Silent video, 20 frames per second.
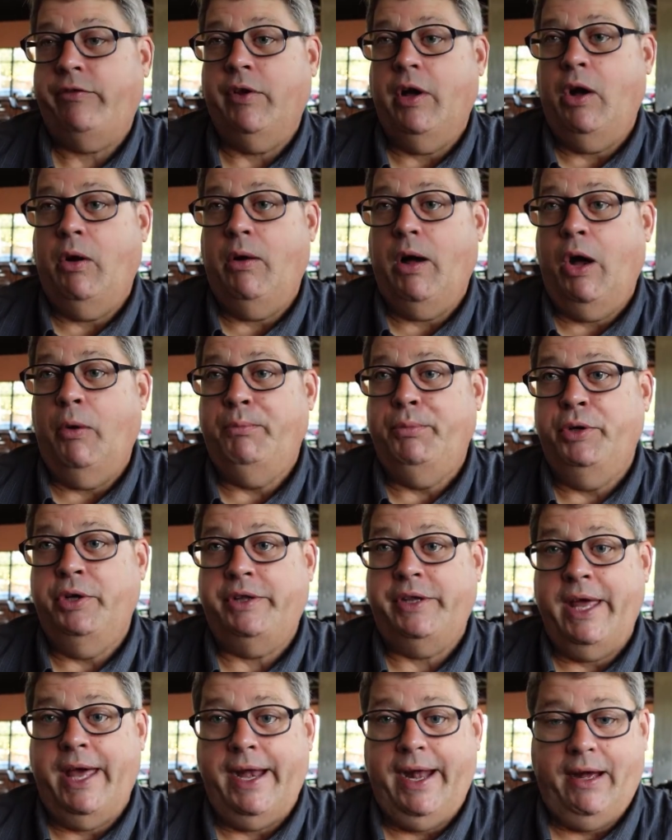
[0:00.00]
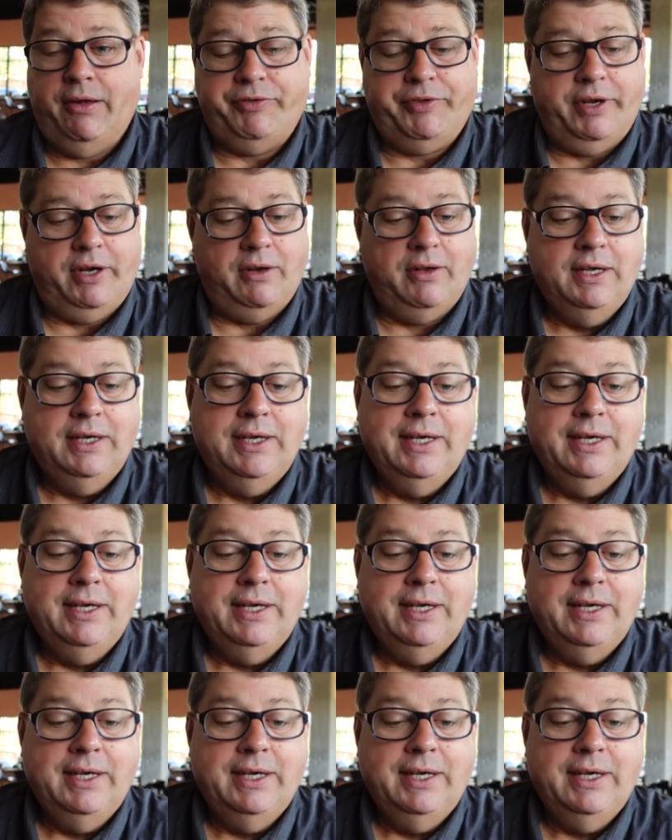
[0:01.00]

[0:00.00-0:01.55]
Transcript: So I'll put that out there.